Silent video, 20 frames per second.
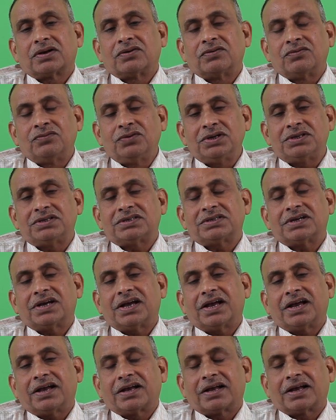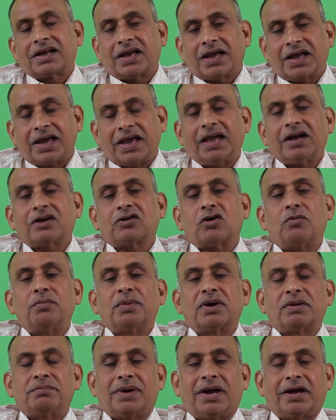which a
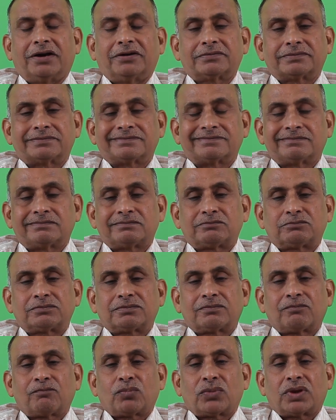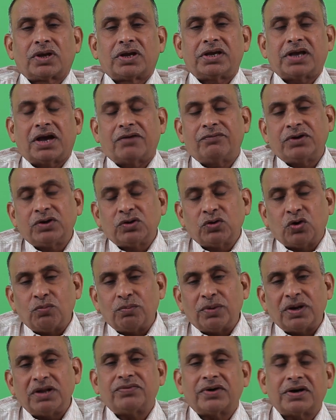common man having no
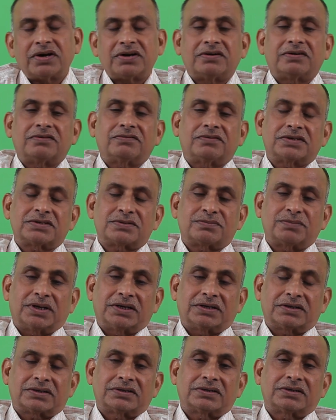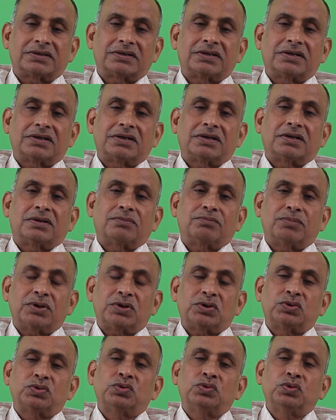money for investment,
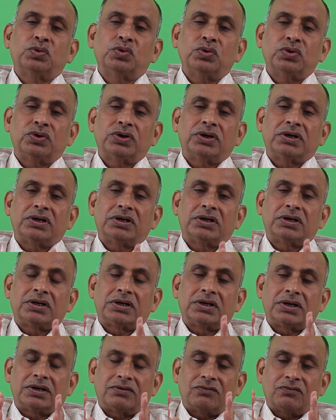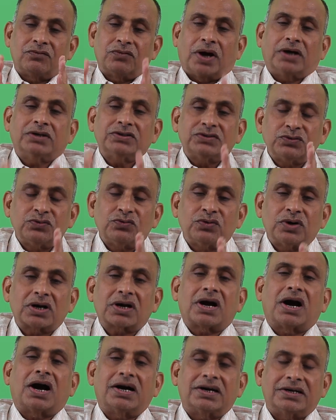but who wants to
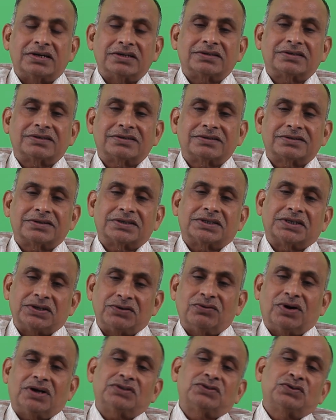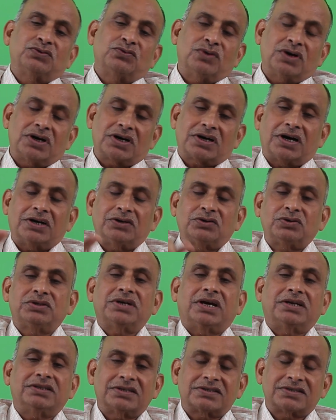work hard, he wants to work hard to
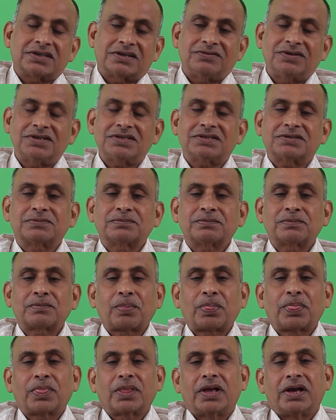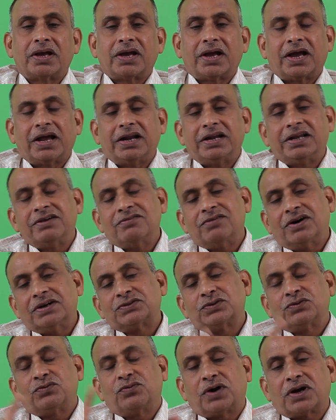join the service, and he wants
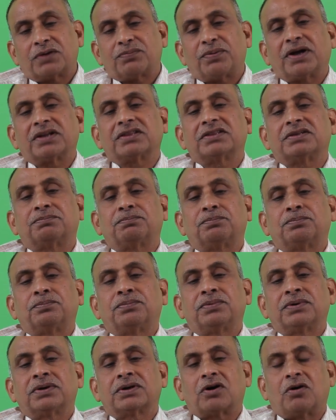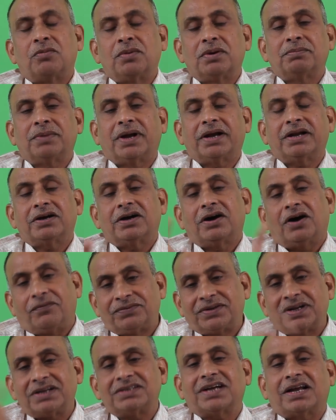to work for the common man
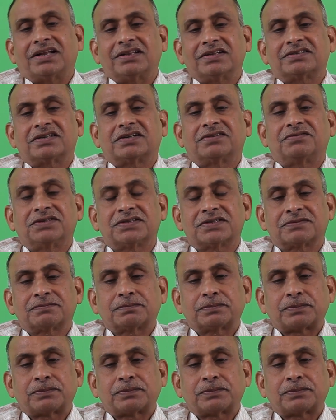after joining the service,